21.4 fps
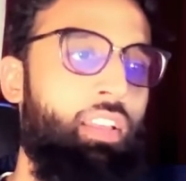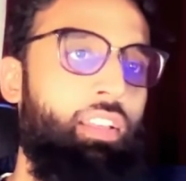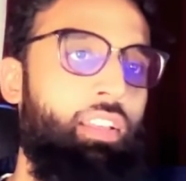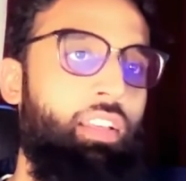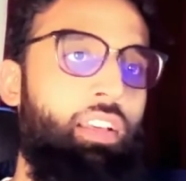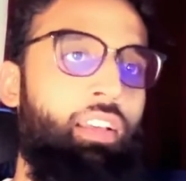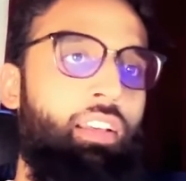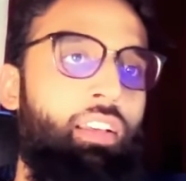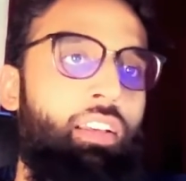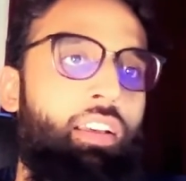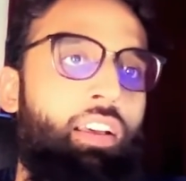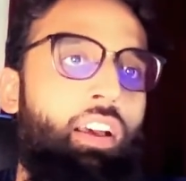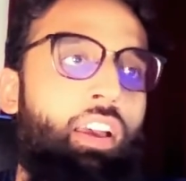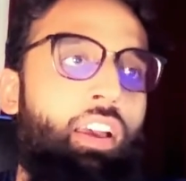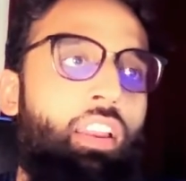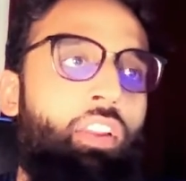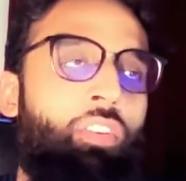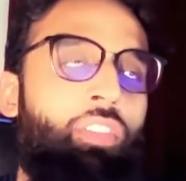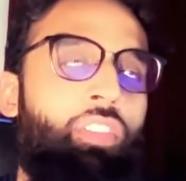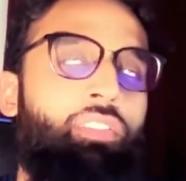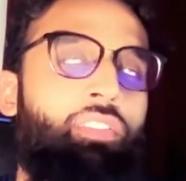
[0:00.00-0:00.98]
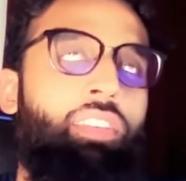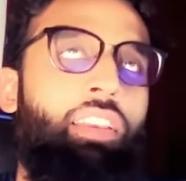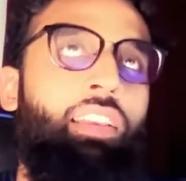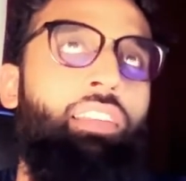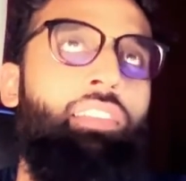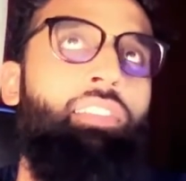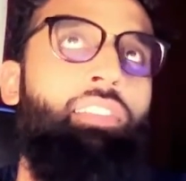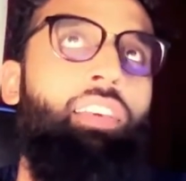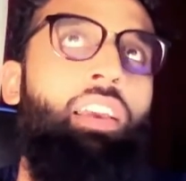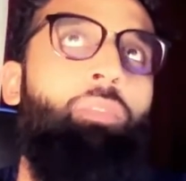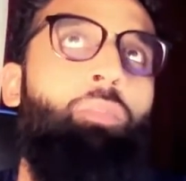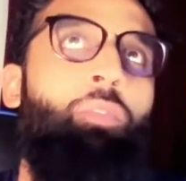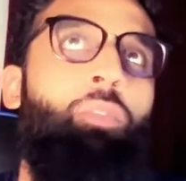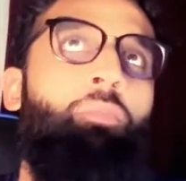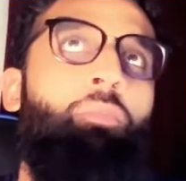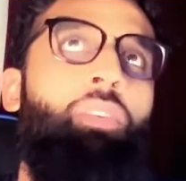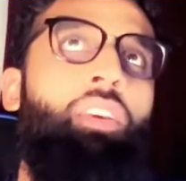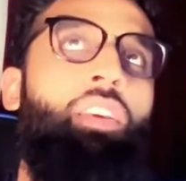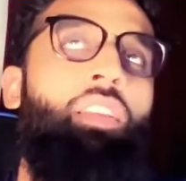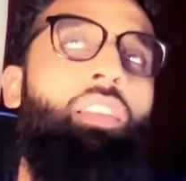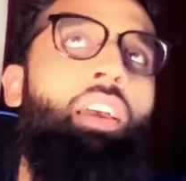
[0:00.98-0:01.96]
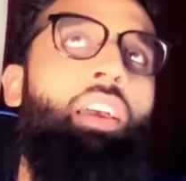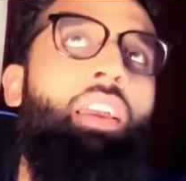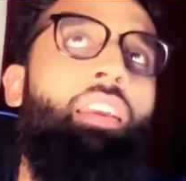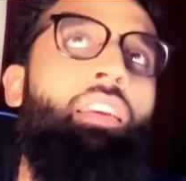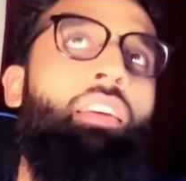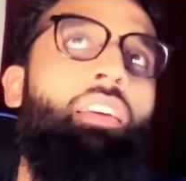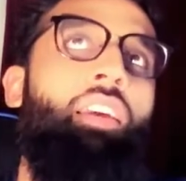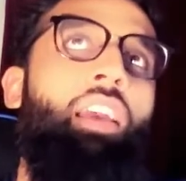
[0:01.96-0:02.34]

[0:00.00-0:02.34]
and on the second side would be like